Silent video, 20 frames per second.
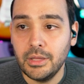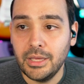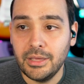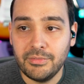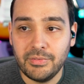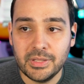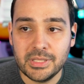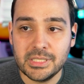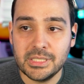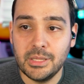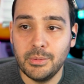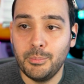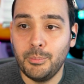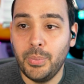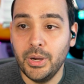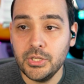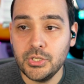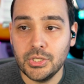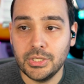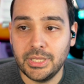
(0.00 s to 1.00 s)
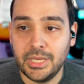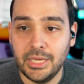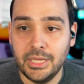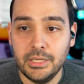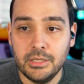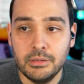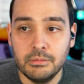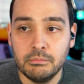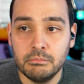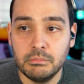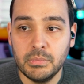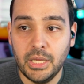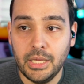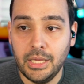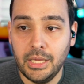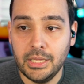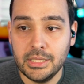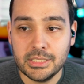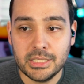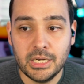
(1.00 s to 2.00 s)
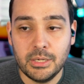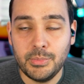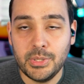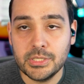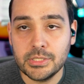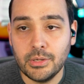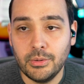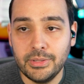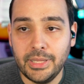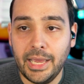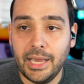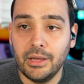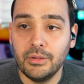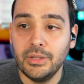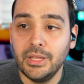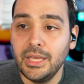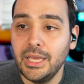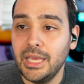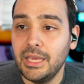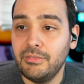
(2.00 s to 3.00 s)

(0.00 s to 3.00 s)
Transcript: If it's the budget kit, it's going to be sold out.